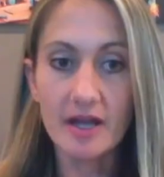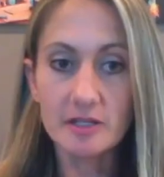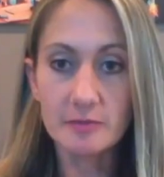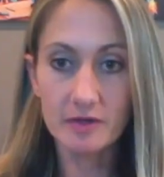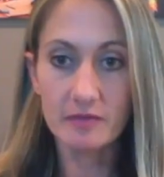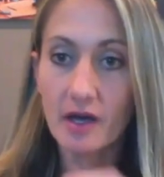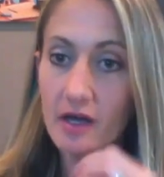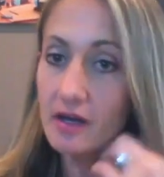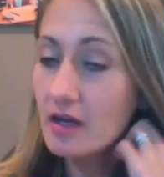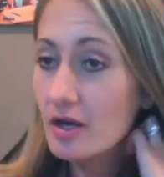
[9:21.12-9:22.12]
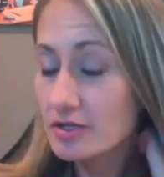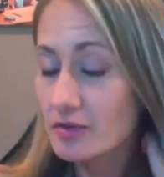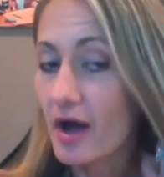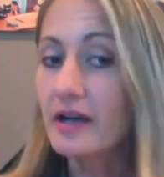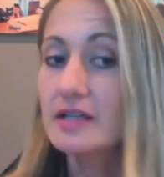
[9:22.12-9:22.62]
expert of none.
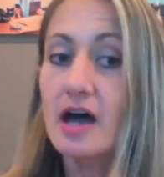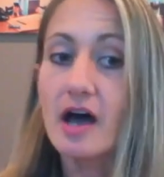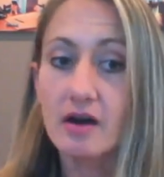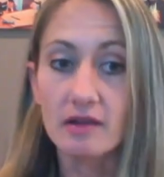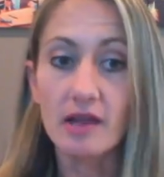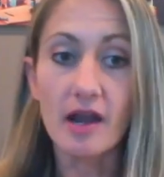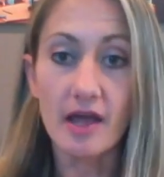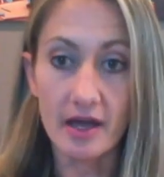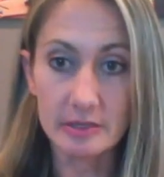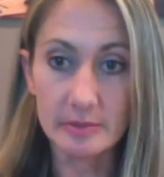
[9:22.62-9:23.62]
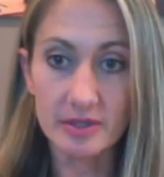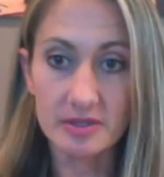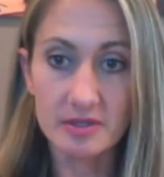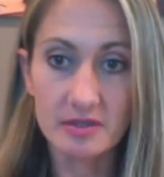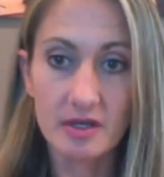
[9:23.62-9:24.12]
So I need to hire a lot of
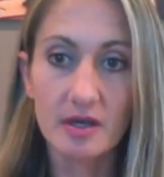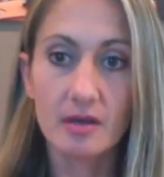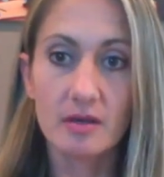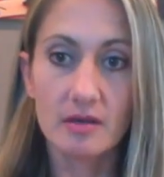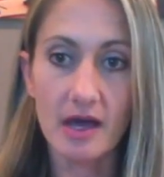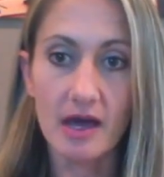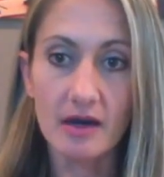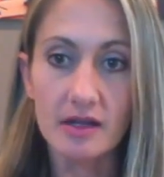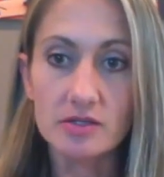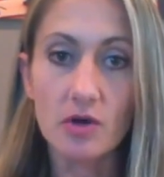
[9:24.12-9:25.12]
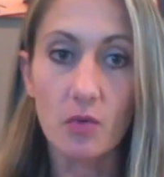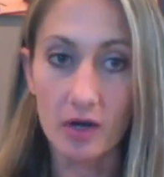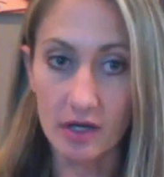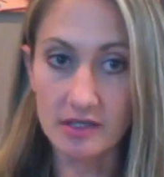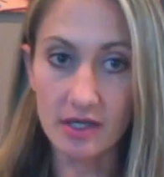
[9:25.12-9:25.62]
experts that can start
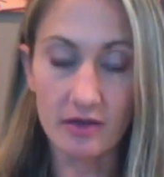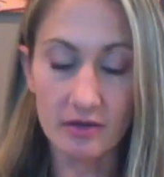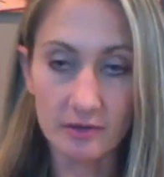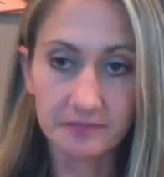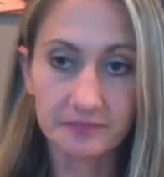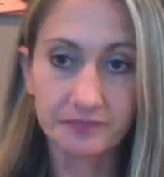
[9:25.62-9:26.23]
working together.